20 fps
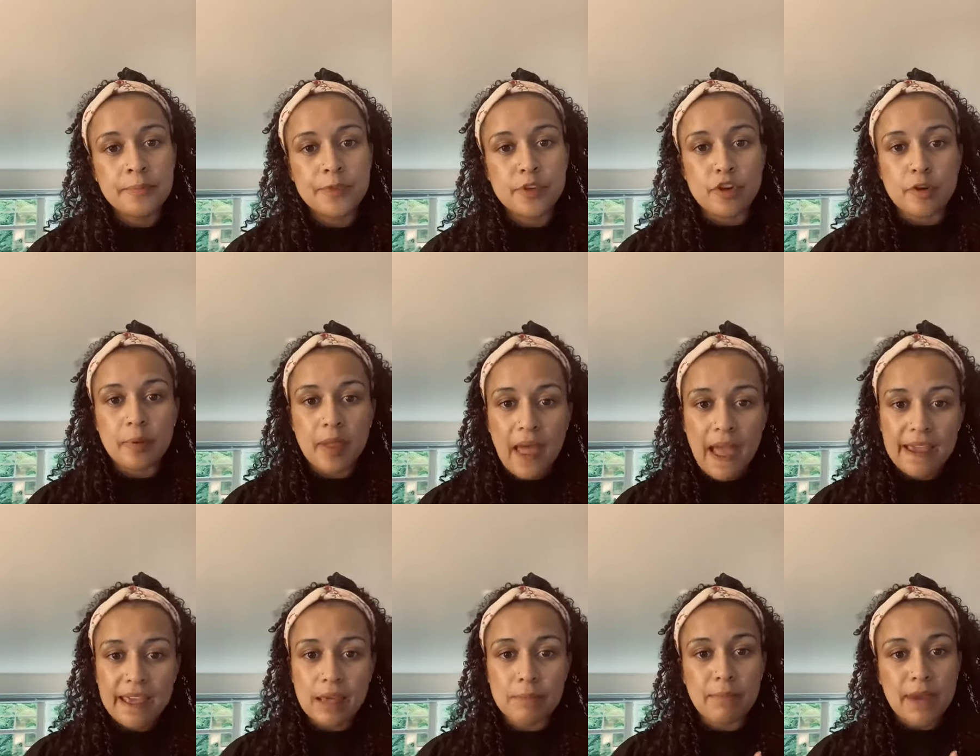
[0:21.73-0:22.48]
your
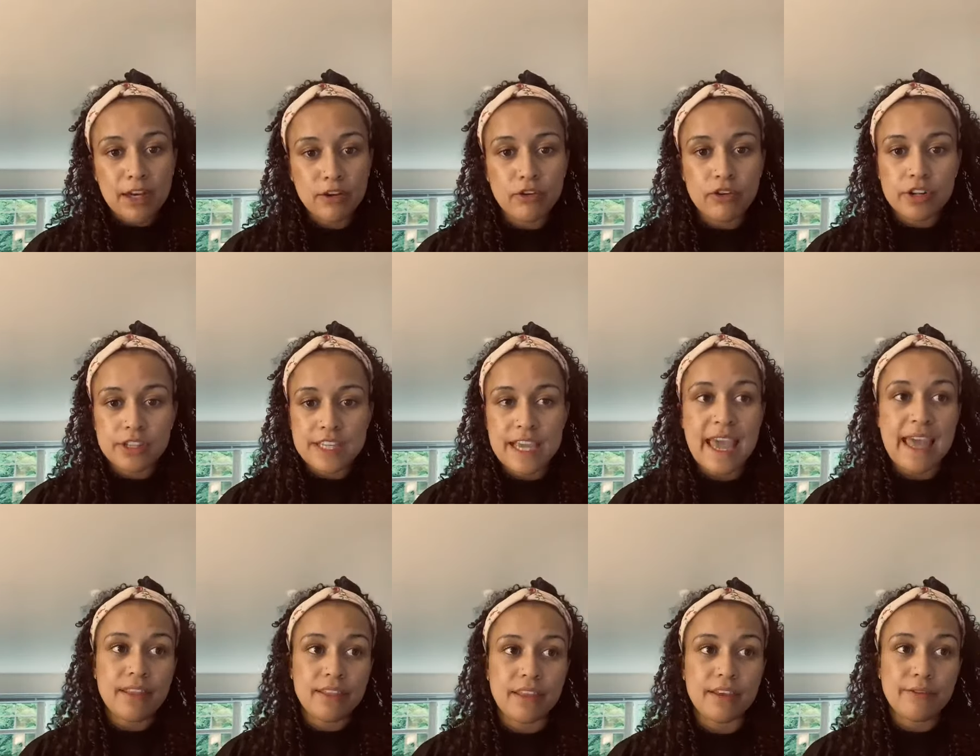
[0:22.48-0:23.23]
black and minority
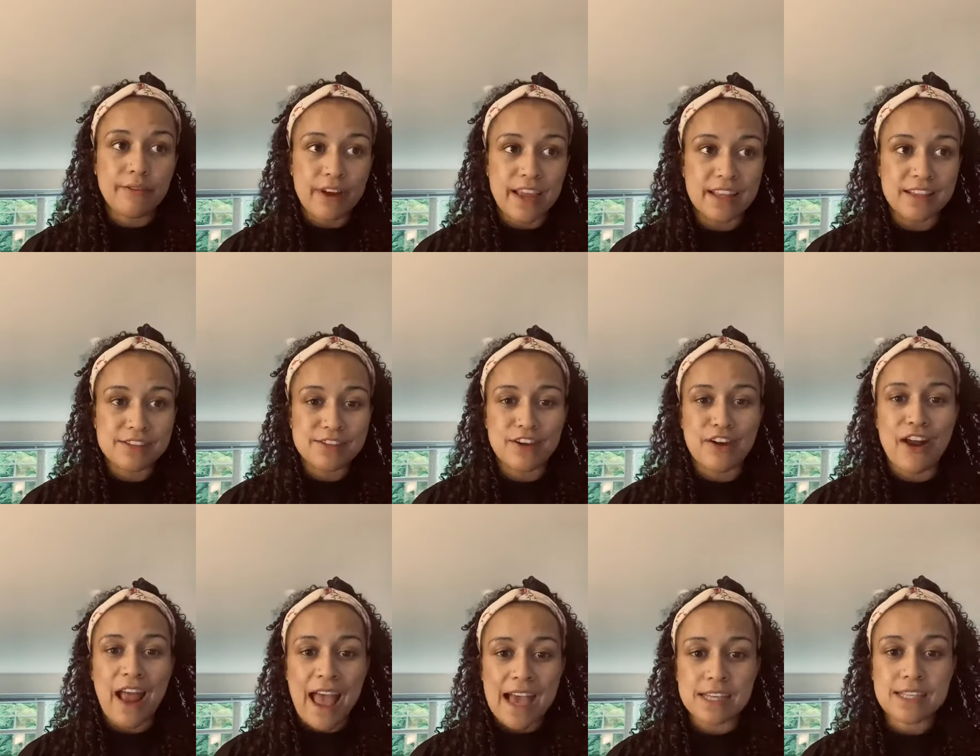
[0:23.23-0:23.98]
ethnic friends
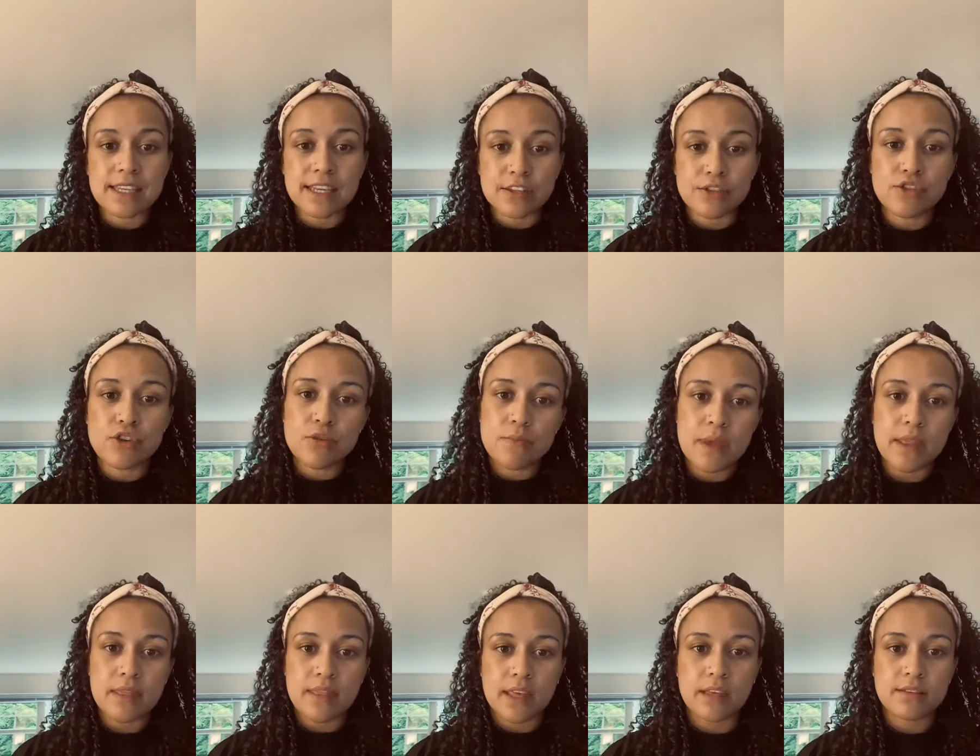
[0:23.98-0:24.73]
are asking two
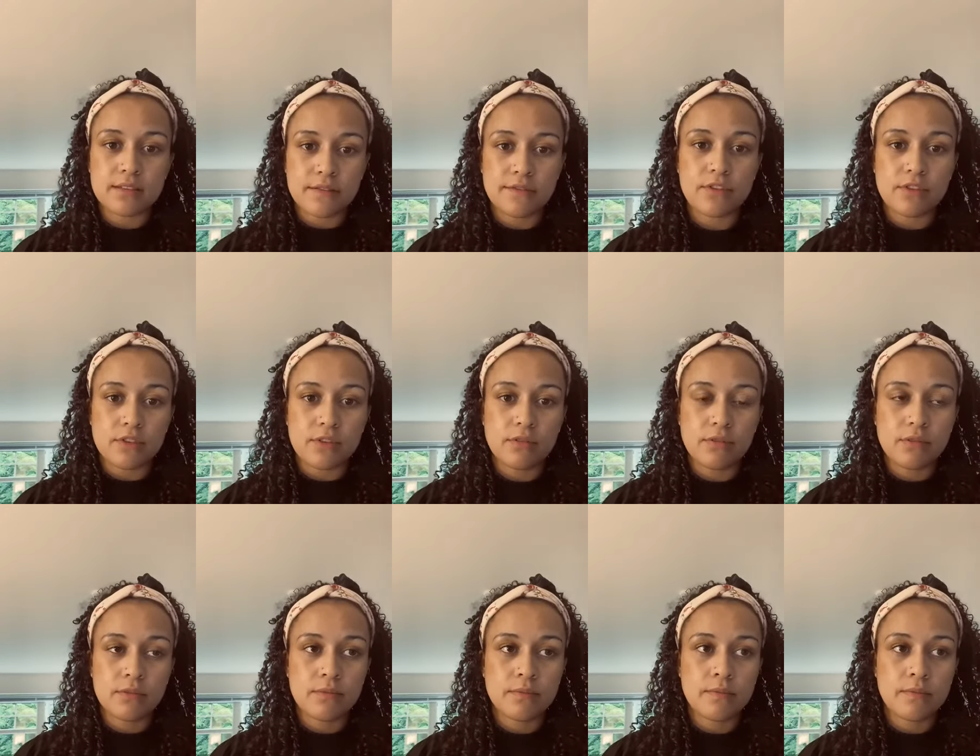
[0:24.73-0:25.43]
main things of you.